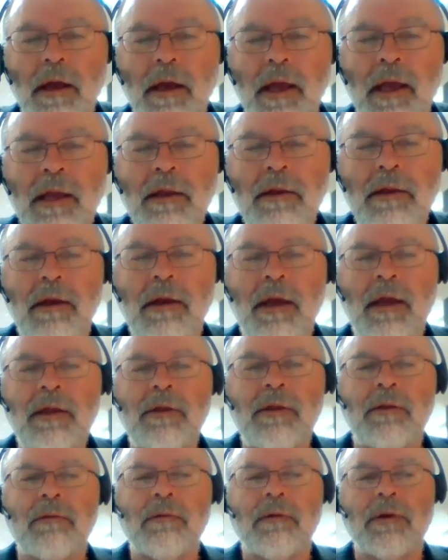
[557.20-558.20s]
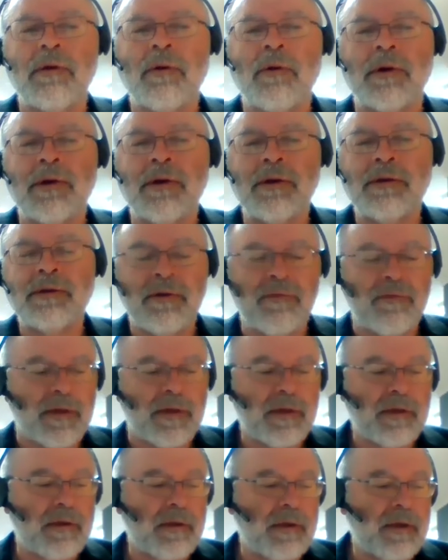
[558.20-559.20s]
In your use of
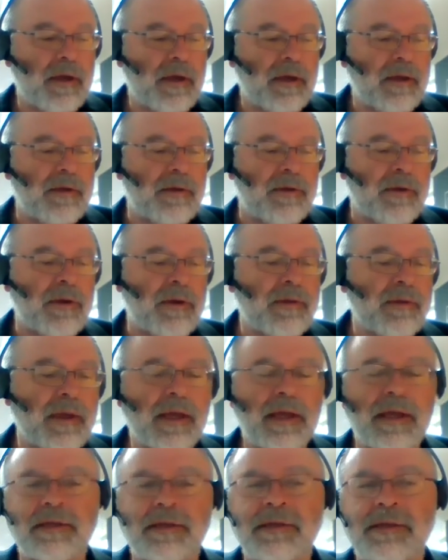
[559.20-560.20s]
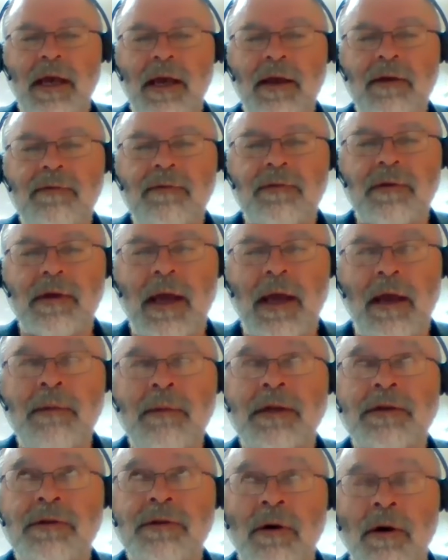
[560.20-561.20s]
it, do you think it saves? How
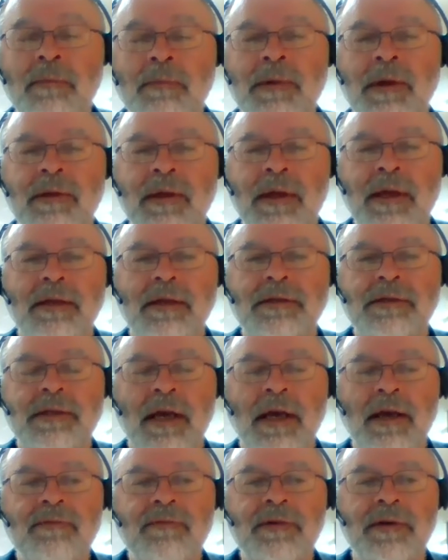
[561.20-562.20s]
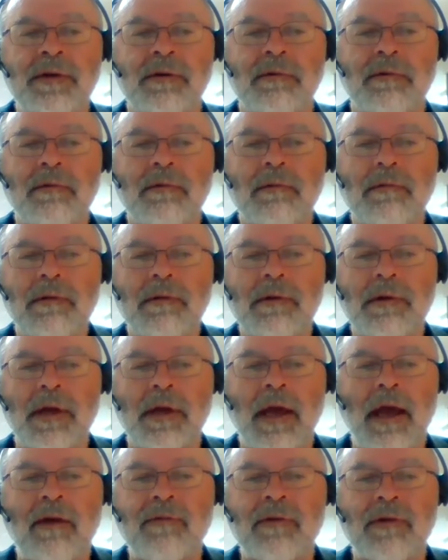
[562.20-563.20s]
much time do you think it saves you? Do
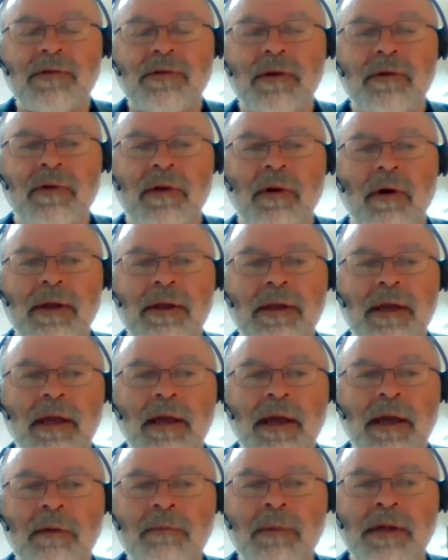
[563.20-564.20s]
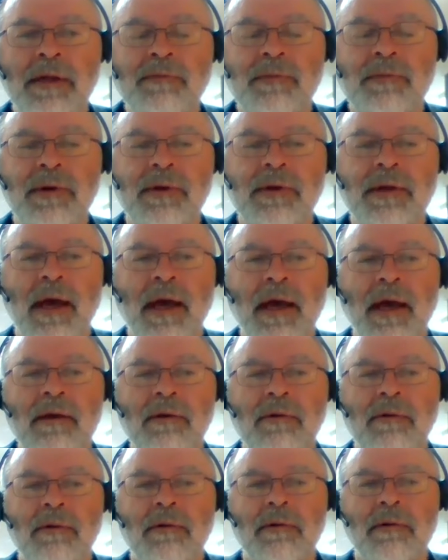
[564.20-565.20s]
you have a sort of an idea how much per day,
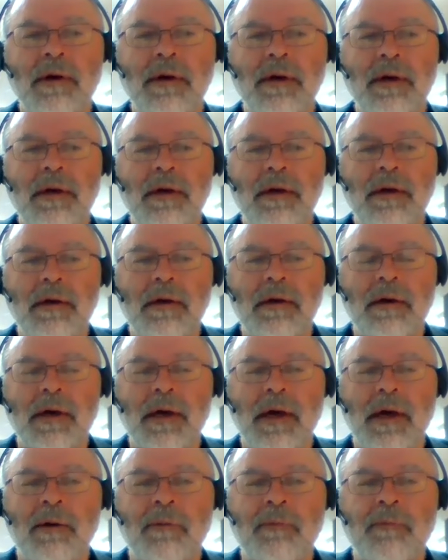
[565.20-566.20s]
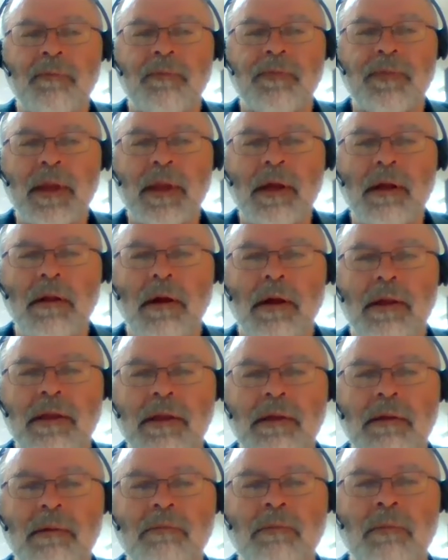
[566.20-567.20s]
or and
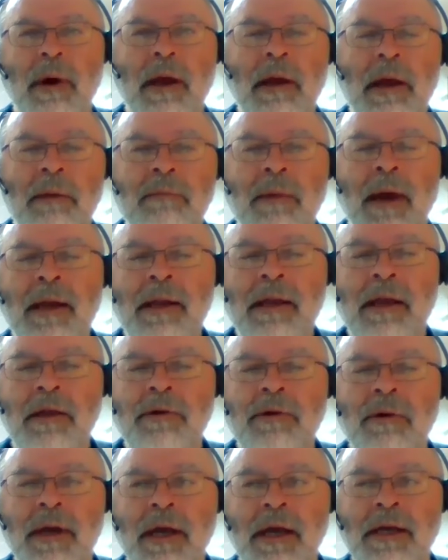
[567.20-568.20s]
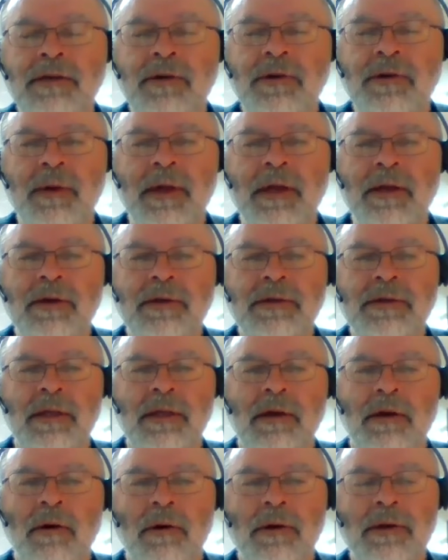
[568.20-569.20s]
mainly in your case, you've been using
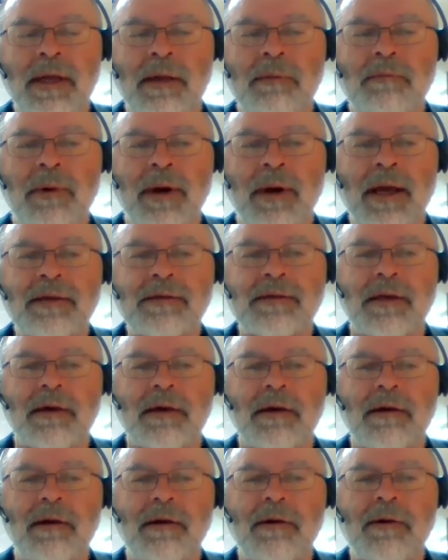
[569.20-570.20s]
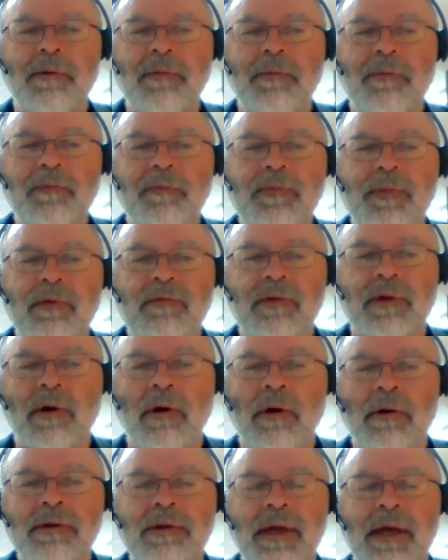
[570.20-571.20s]
the content browser for
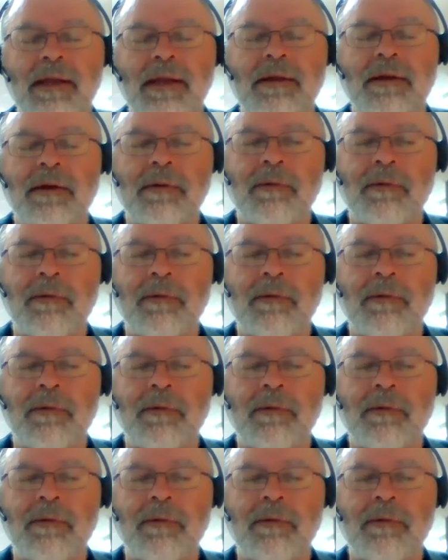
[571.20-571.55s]
content.